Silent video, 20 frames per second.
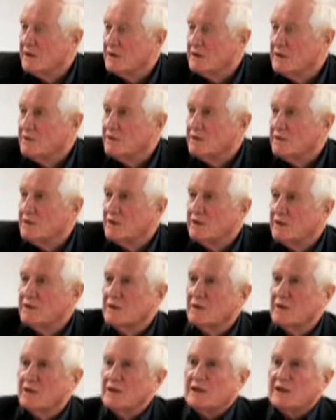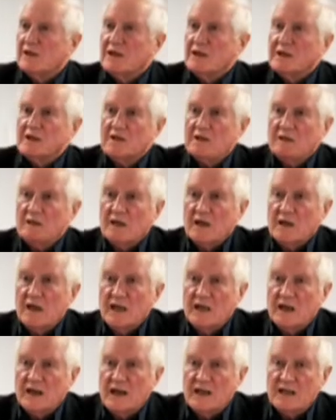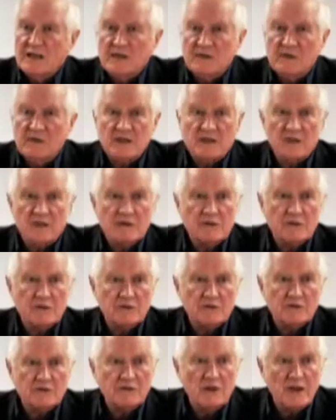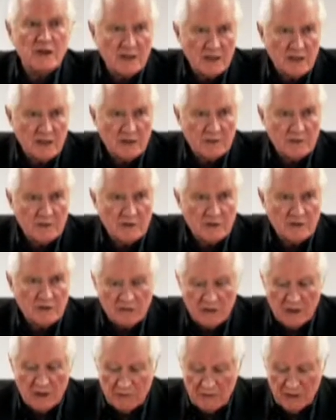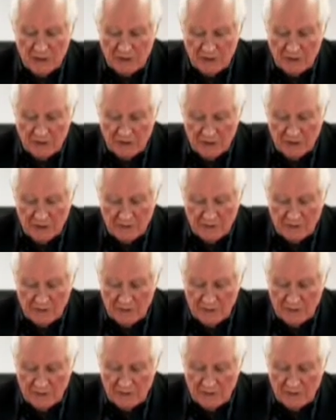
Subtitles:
editor on an earlier ATV series called Red Cap, which was about a military policeman.